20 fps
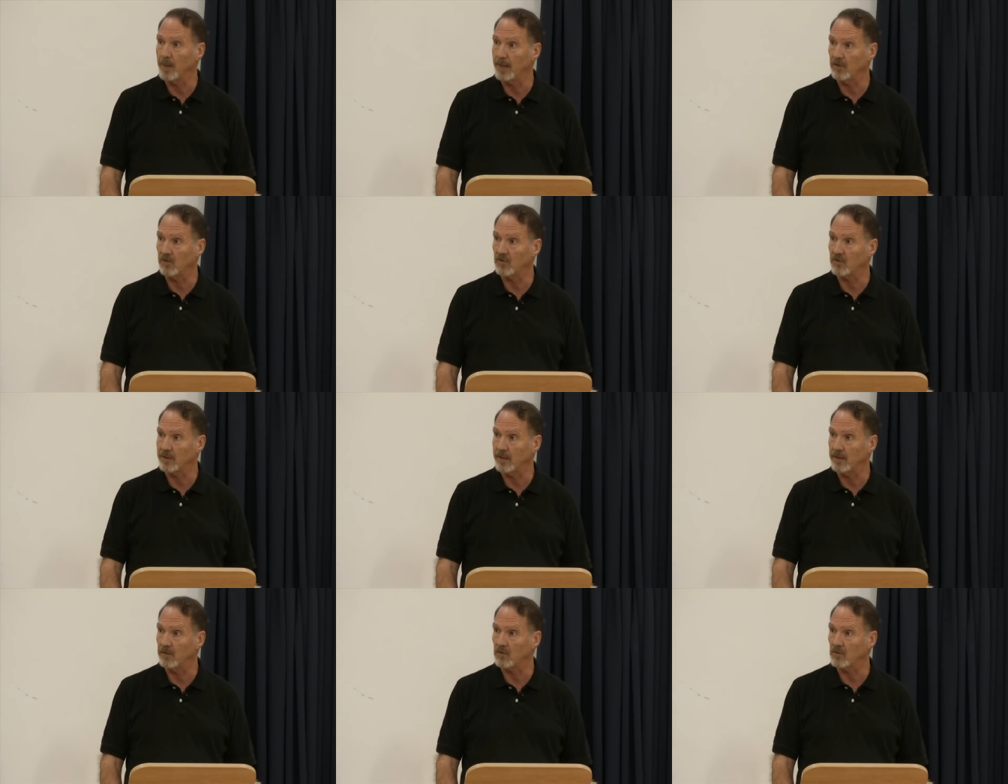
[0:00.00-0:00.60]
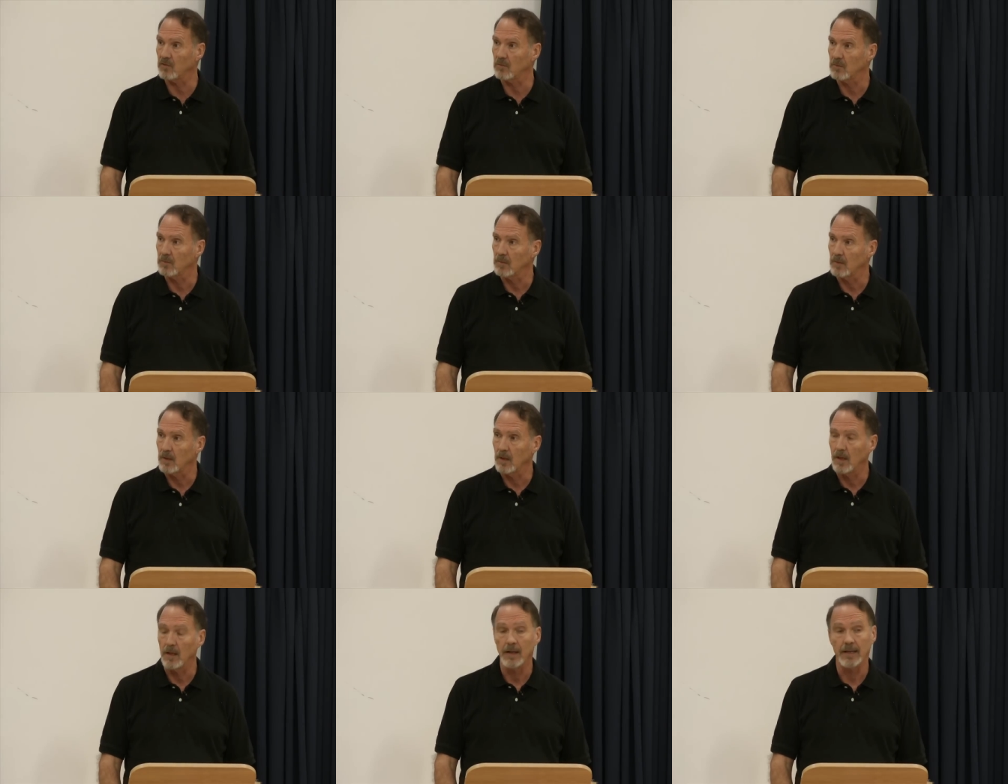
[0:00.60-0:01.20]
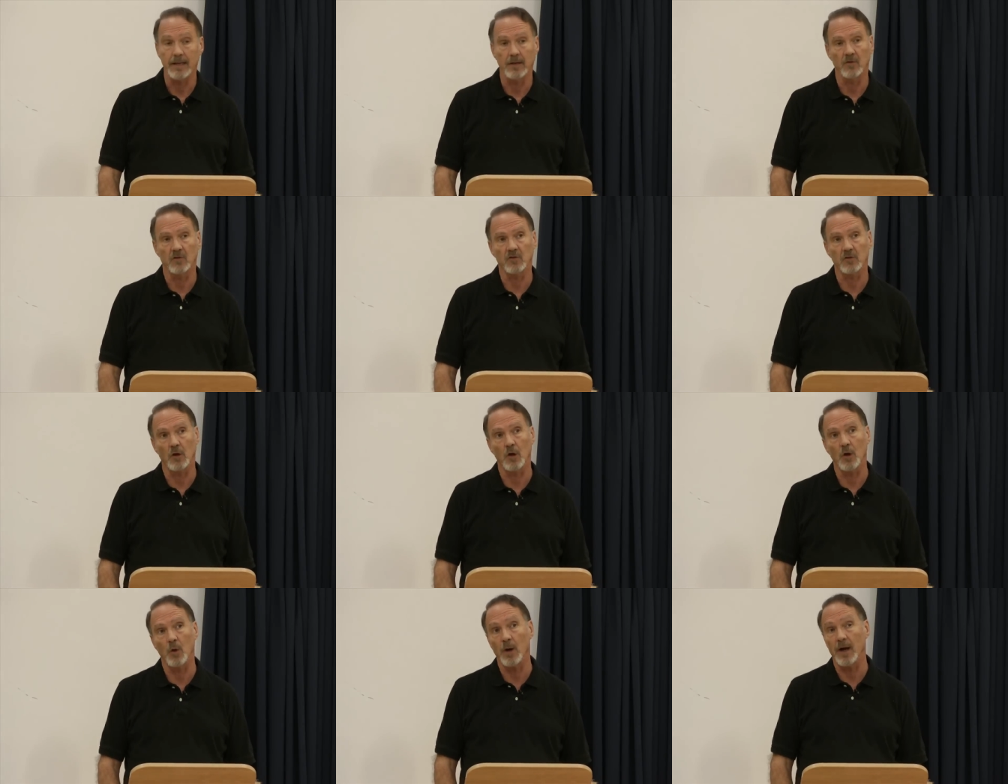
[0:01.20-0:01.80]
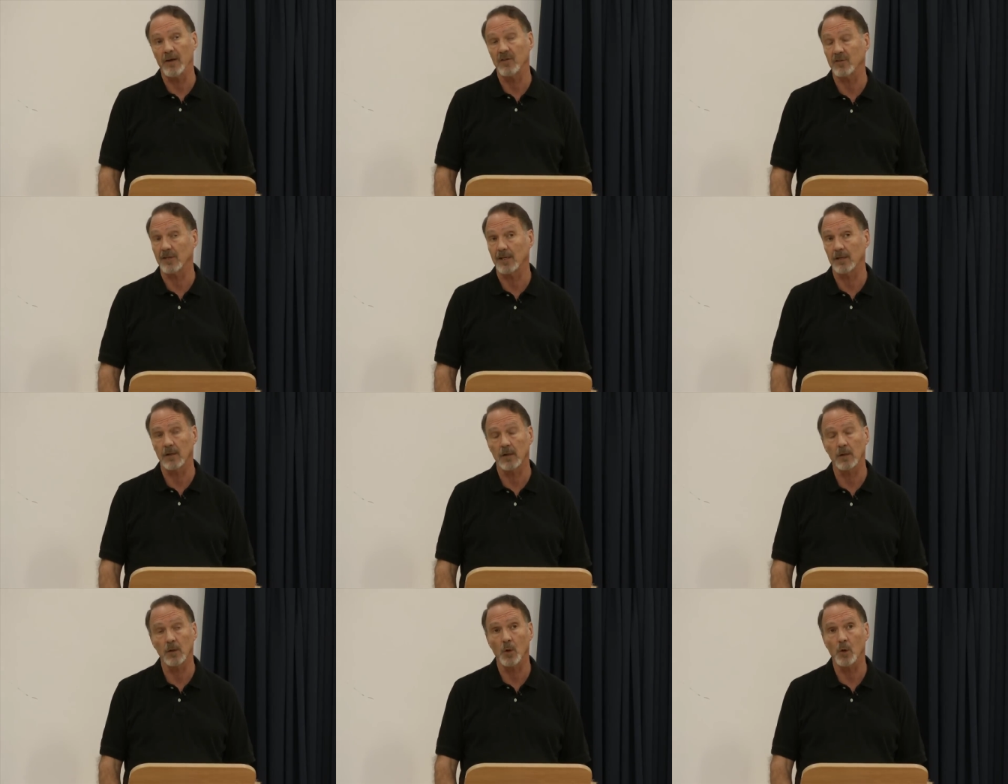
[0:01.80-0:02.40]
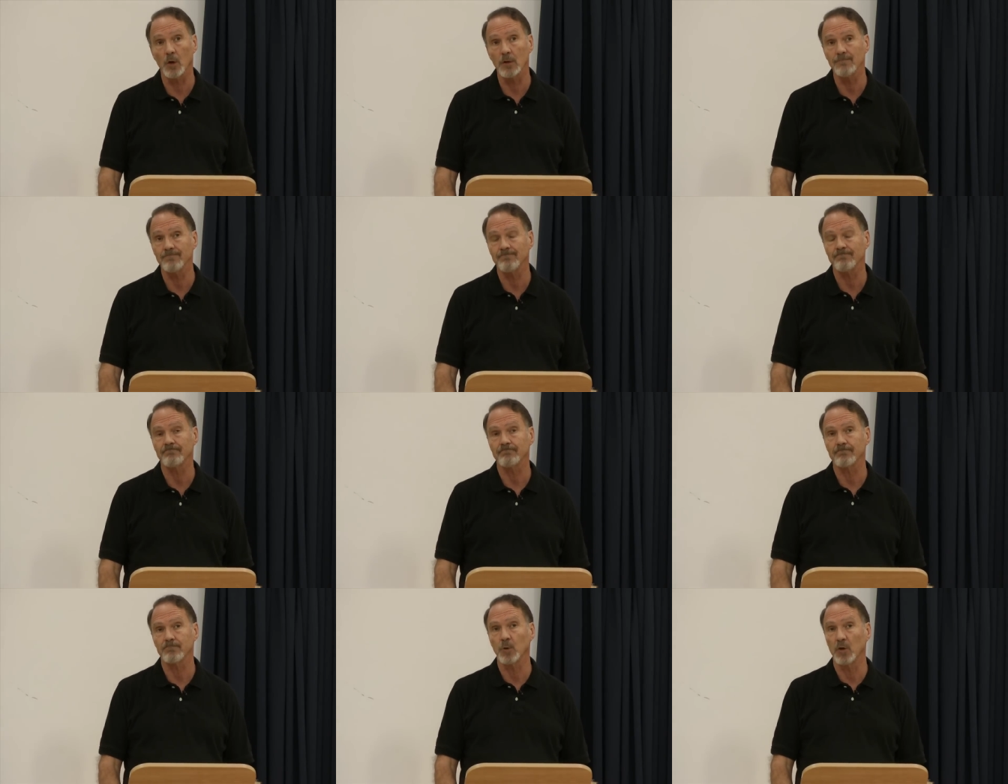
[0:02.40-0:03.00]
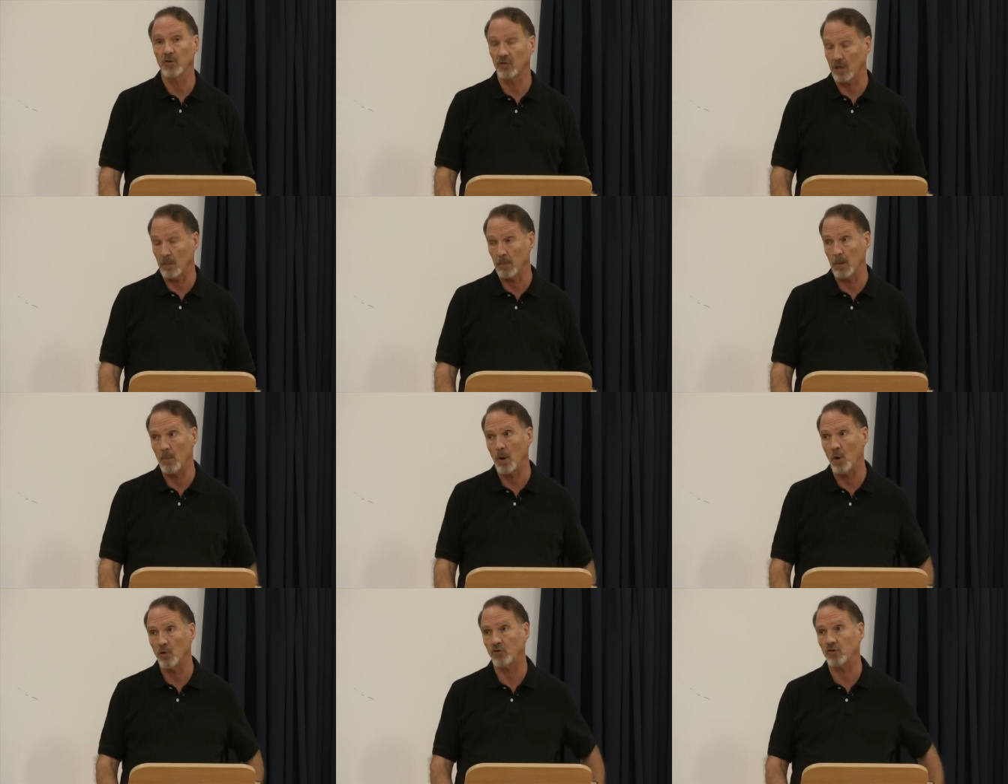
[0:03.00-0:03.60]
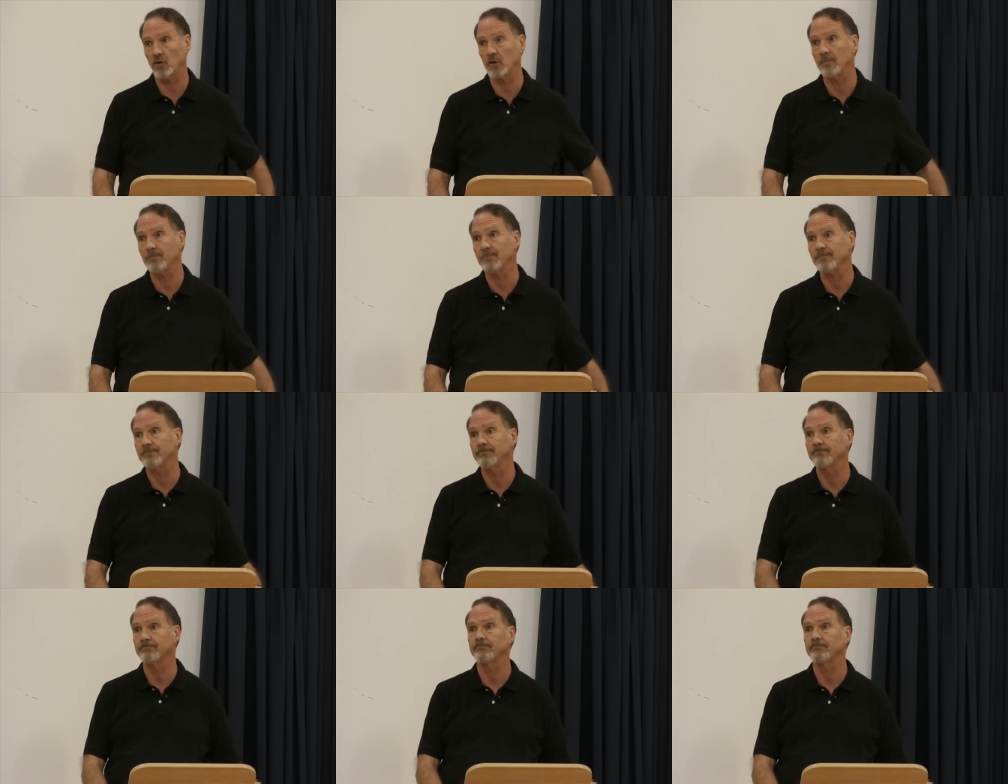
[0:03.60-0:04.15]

made sense. And so I said to the Lord with some emotion,